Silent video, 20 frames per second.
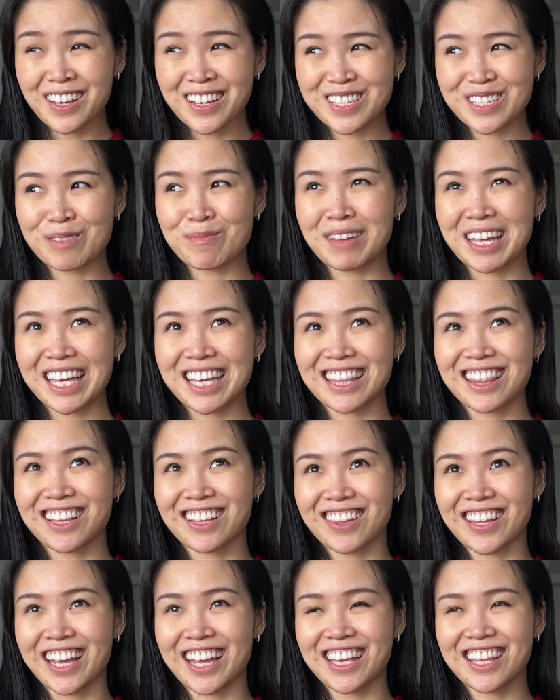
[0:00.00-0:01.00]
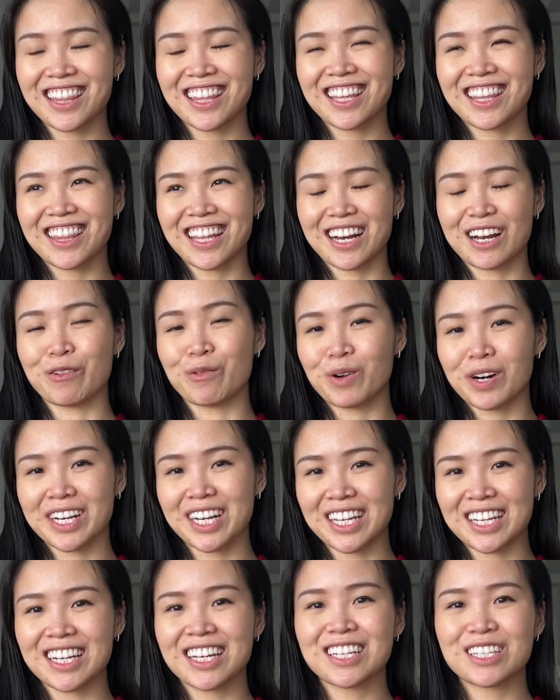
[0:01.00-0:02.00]
to make it the length that I
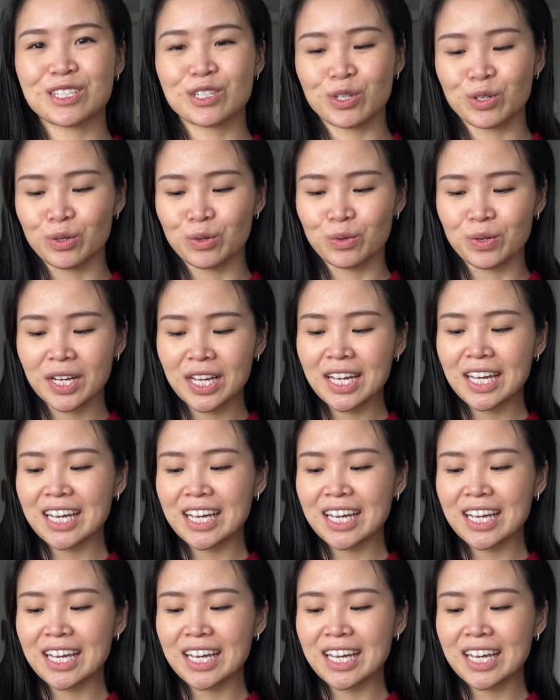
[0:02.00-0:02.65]
wanted to